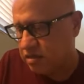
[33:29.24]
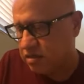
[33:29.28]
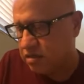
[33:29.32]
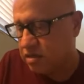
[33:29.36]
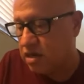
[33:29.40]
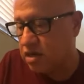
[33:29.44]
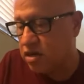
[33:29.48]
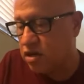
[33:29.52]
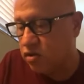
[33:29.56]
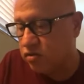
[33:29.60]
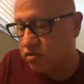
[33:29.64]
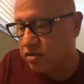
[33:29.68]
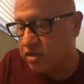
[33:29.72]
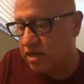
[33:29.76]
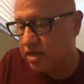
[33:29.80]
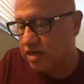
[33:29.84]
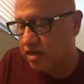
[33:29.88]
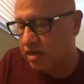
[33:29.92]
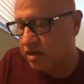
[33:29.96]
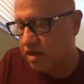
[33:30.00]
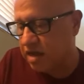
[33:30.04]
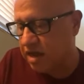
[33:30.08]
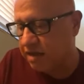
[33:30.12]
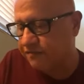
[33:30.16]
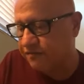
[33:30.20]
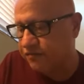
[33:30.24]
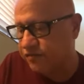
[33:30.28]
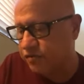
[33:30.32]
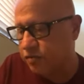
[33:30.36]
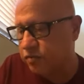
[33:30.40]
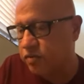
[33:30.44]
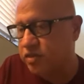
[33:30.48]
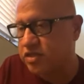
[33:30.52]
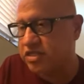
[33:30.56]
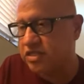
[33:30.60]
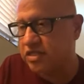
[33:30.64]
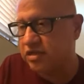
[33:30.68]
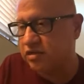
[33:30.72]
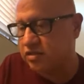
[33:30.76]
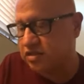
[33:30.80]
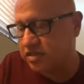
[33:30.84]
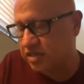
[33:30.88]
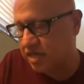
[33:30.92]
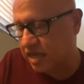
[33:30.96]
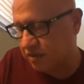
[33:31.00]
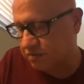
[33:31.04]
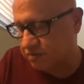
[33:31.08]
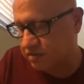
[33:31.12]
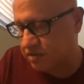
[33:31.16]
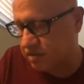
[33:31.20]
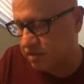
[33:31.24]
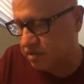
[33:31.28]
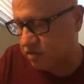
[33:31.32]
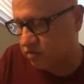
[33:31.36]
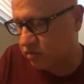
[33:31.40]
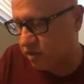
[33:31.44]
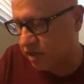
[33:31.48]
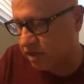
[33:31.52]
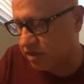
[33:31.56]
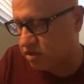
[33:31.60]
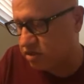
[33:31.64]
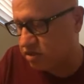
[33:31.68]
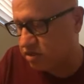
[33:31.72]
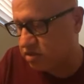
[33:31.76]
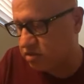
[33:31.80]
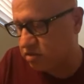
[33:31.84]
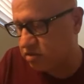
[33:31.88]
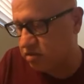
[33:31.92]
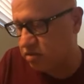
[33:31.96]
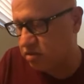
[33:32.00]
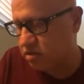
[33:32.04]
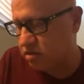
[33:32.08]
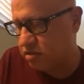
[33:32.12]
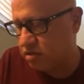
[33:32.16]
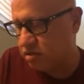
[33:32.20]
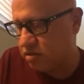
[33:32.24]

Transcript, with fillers: The note that he'd left her was still taped to the register.